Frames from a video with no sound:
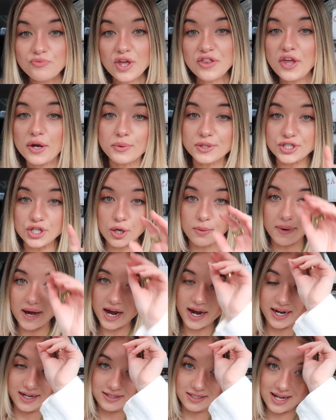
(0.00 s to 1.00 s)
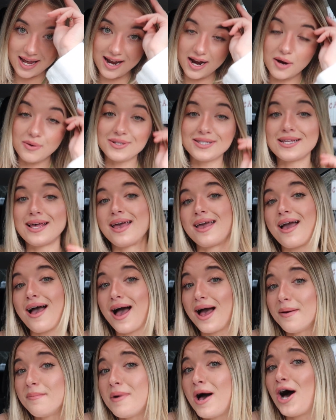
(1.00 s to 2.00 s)
They were so behind and I was like,
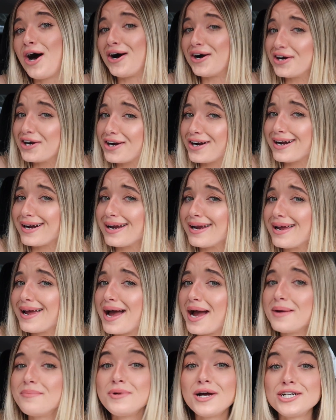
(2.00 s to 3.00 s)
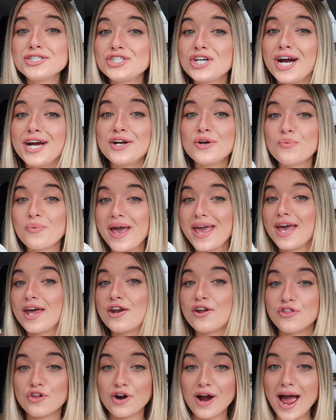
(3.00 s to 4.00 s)
I'm hungry, I'm not trying to wait
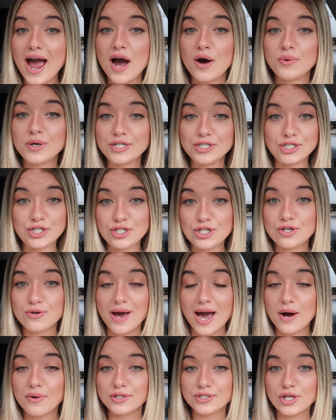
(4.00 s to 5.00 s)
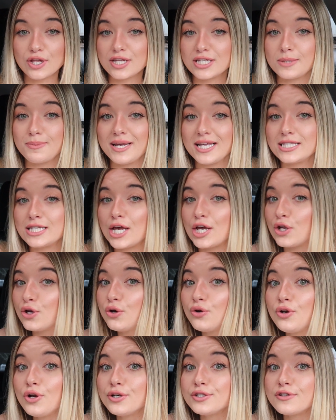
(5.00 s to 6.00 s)
another hour to 2 hours on this pizza, and
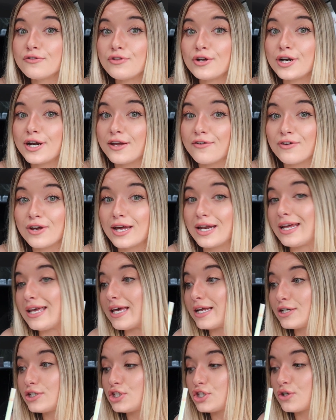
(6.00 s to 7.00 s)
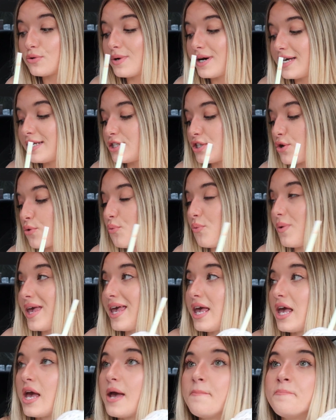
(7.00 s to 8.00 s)
who knows if they're even gonna get it to us. So
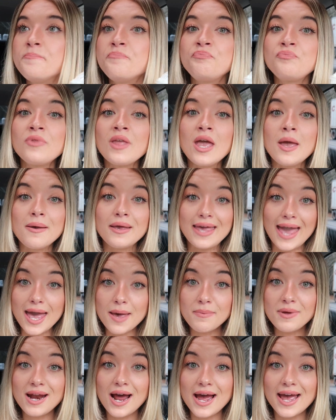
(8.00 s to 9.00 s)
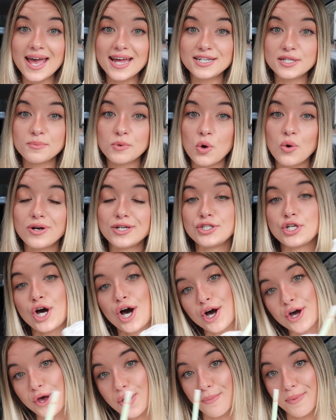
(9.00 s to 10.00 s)
Gabe and I end up going to
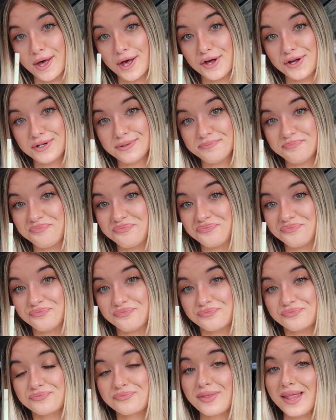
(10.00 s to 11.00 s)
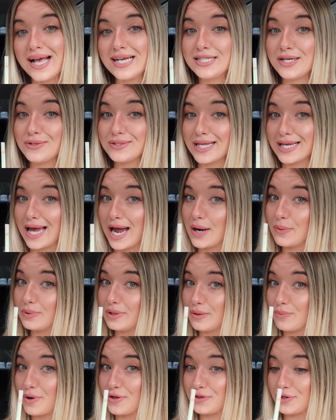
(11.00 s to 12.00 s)
Taco Bell because I was like, I
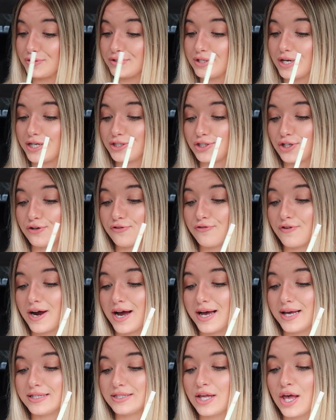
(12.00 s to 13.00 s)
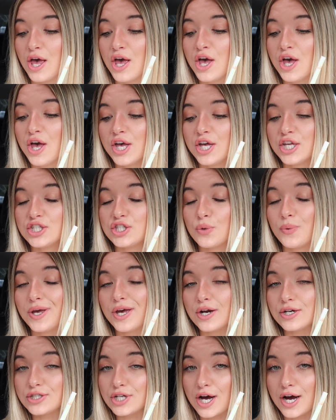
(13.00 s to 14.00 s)
really want those nacho fries. So we
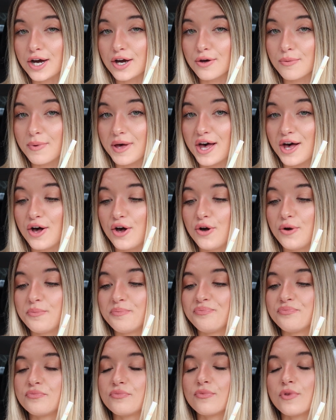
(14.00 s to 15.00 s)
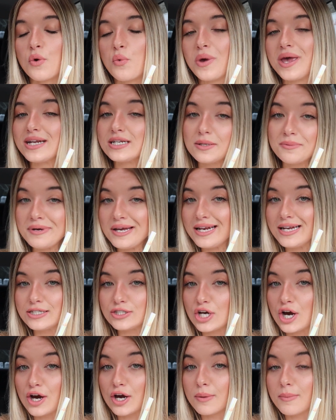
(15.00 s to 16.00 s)
go to Taco Bell, we end up eating
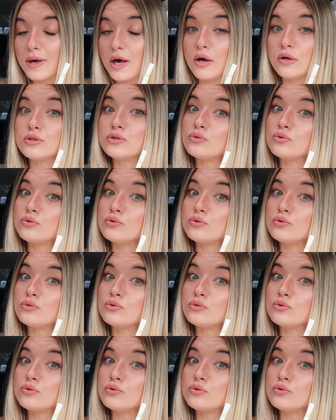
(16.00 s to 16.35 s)
Taco Bell.